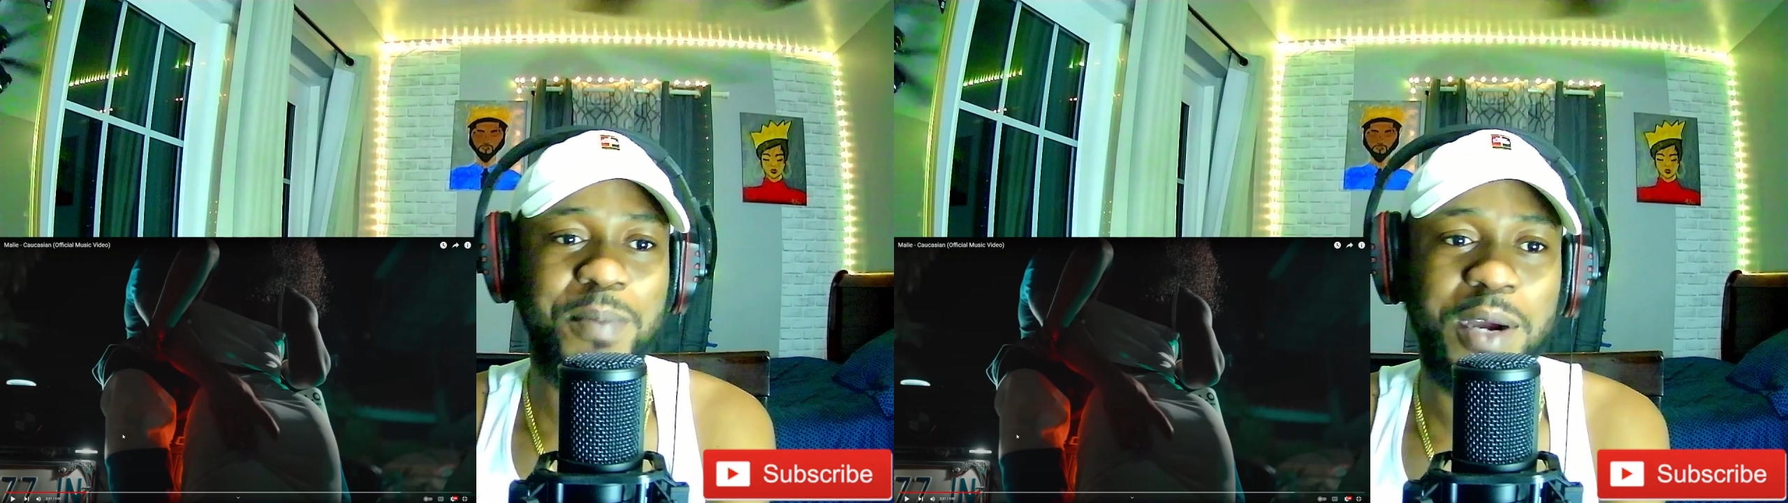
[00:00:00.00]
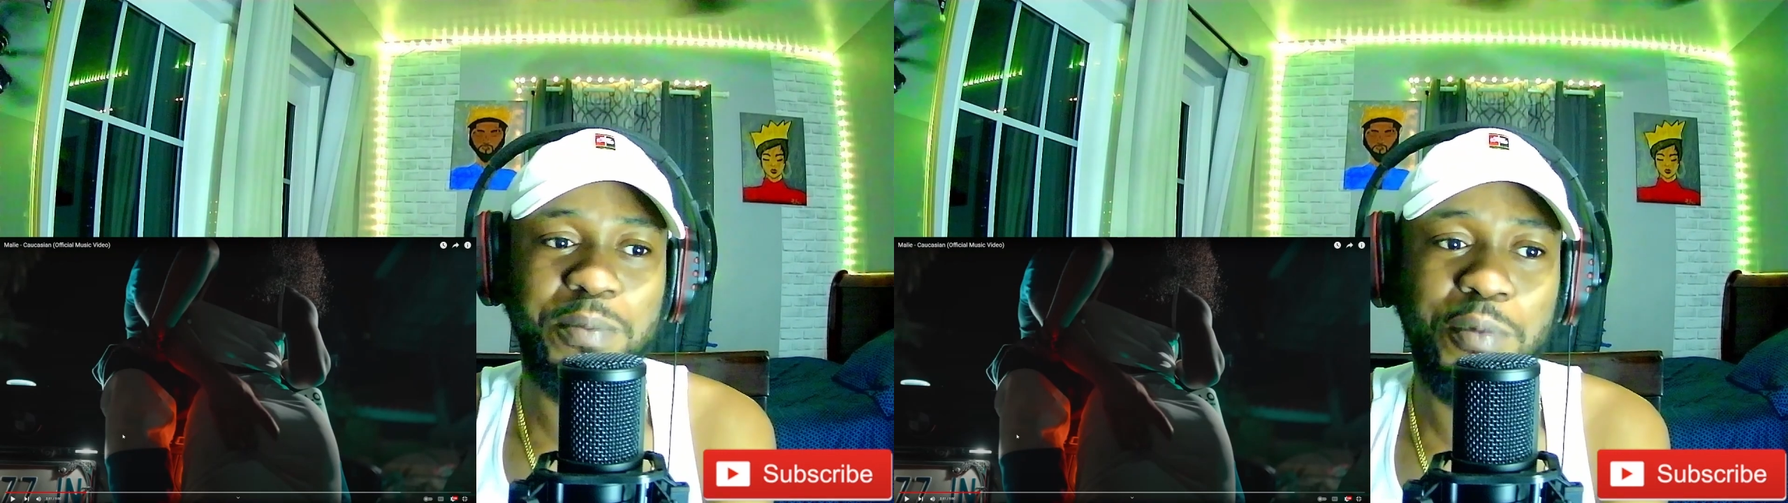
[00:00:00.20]

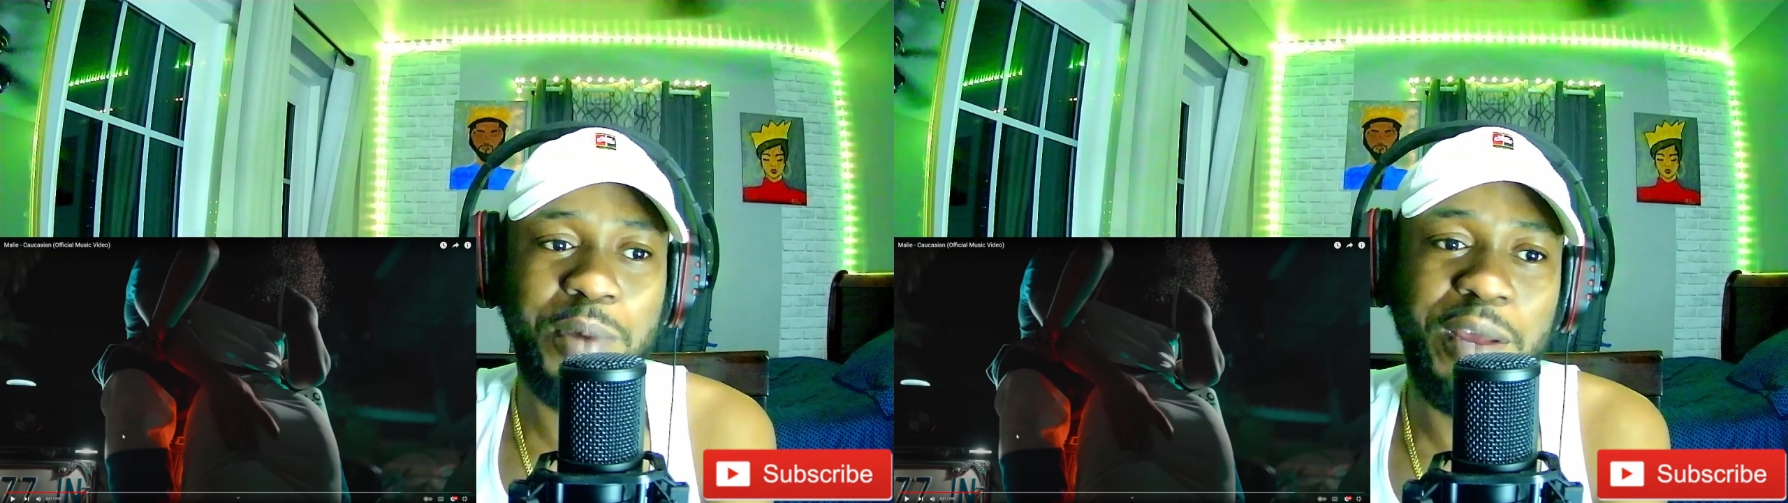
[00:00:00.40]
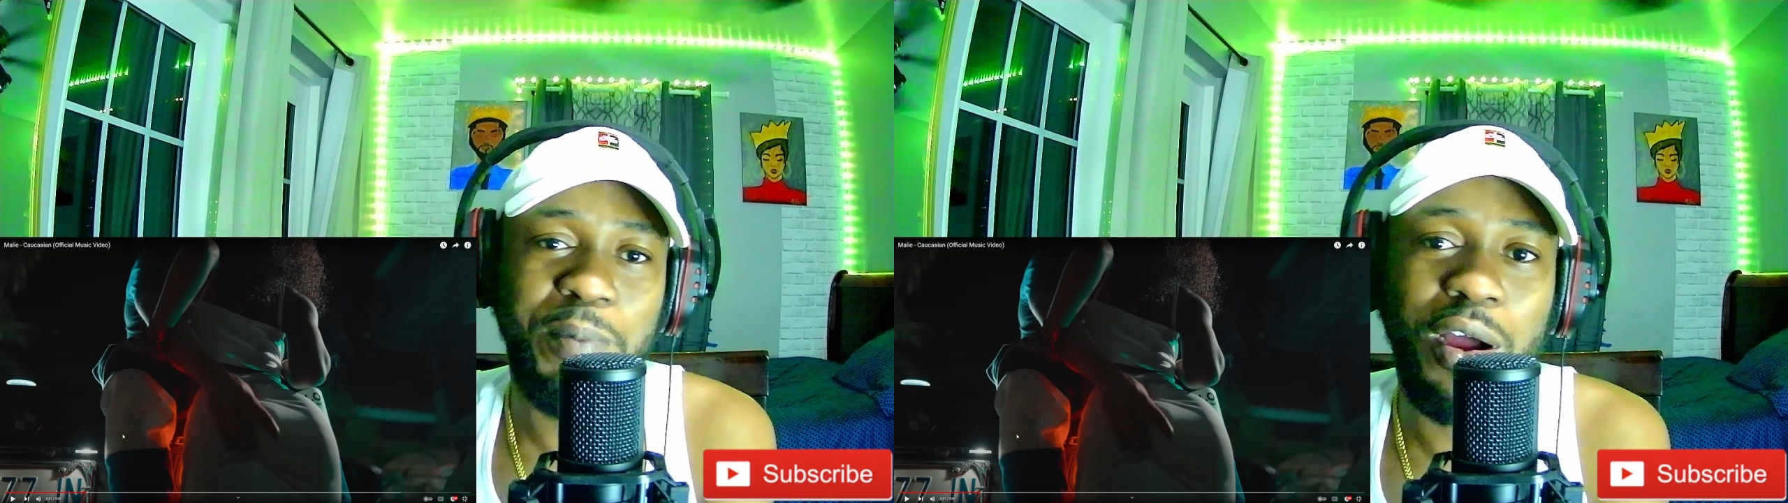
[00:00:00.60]
mama de
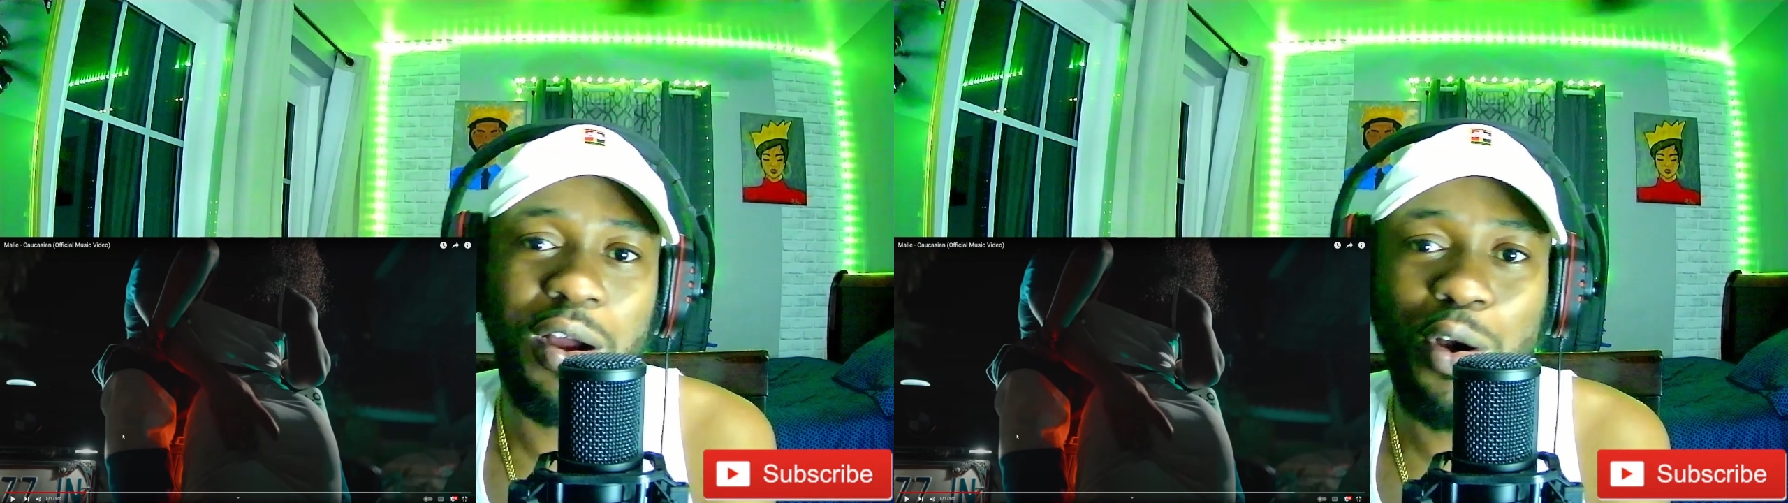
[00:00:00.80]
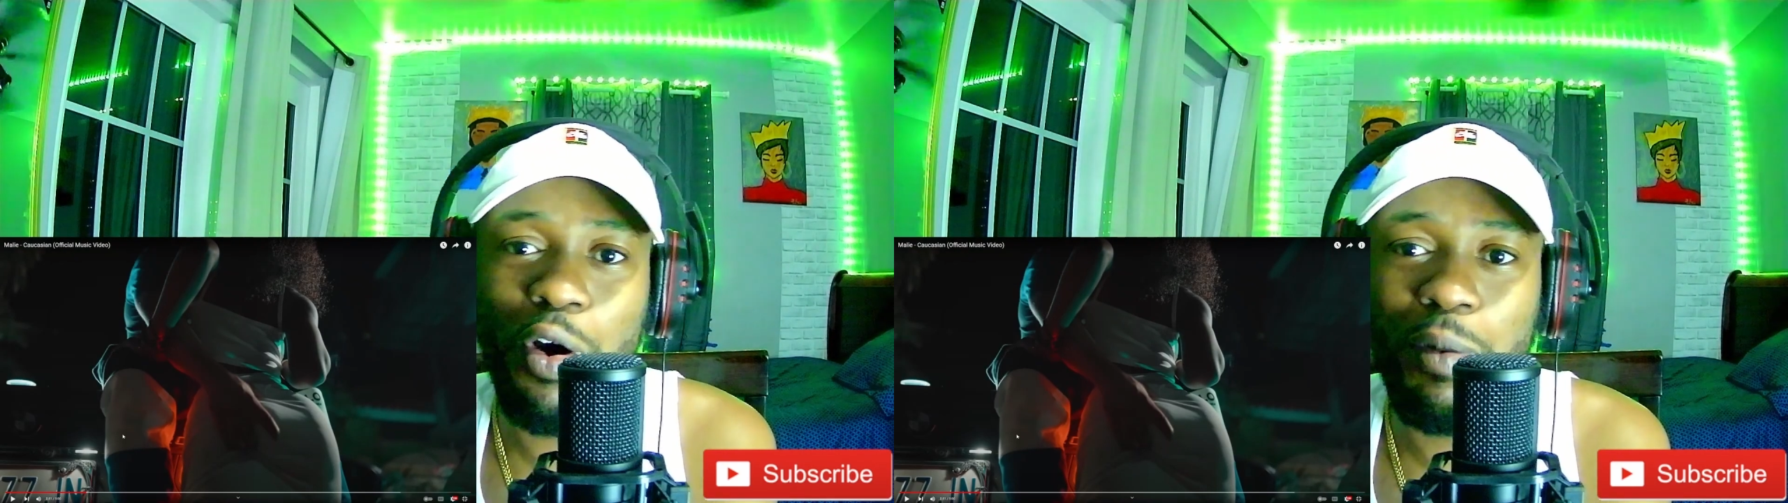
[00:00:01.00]
pan
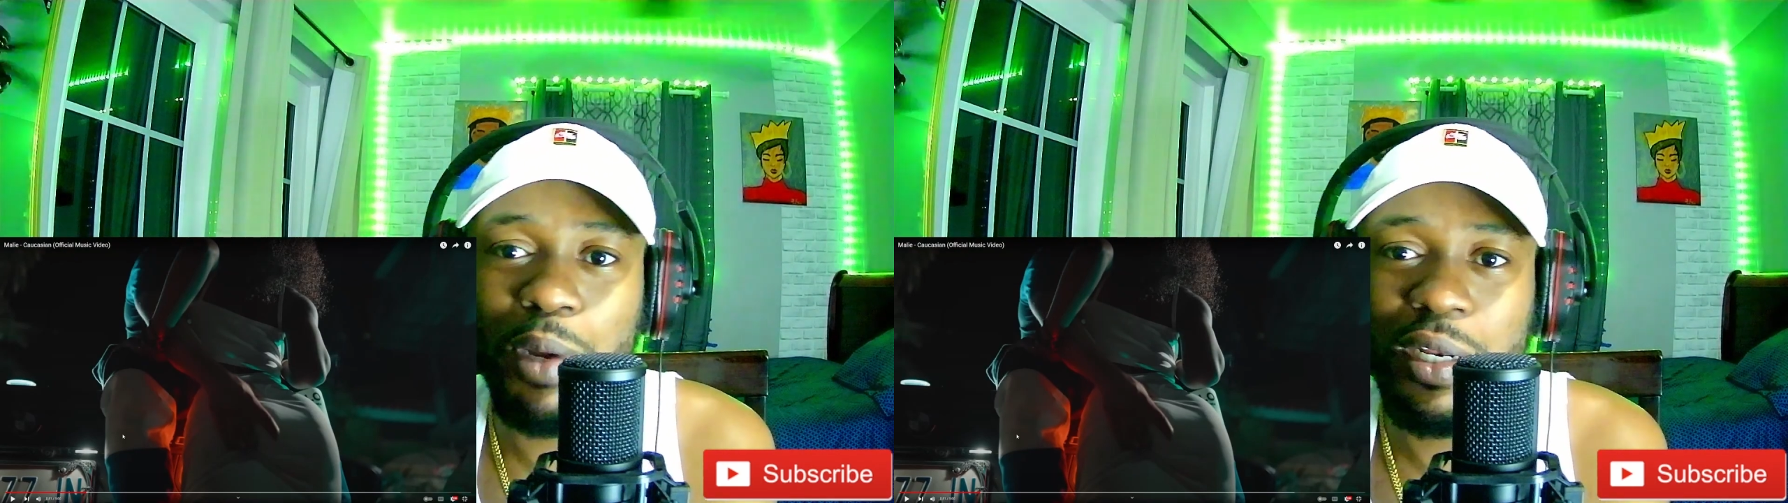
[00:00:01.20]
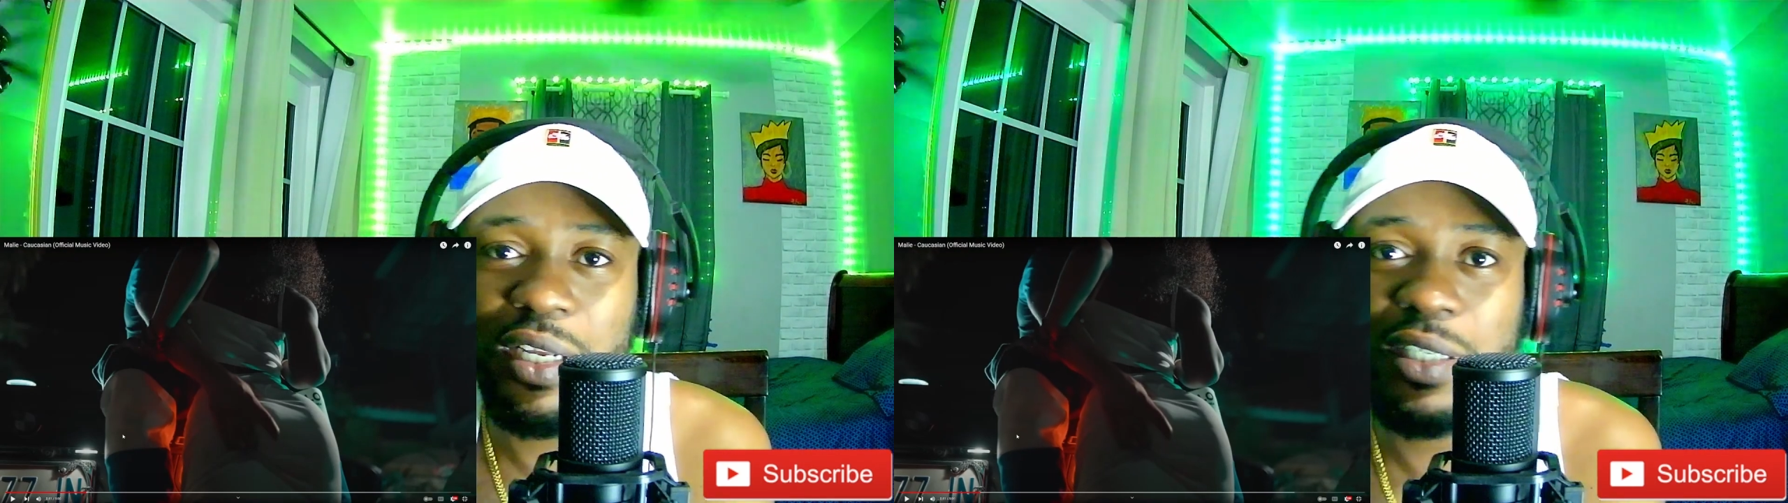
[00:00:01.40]
go, man. Easy.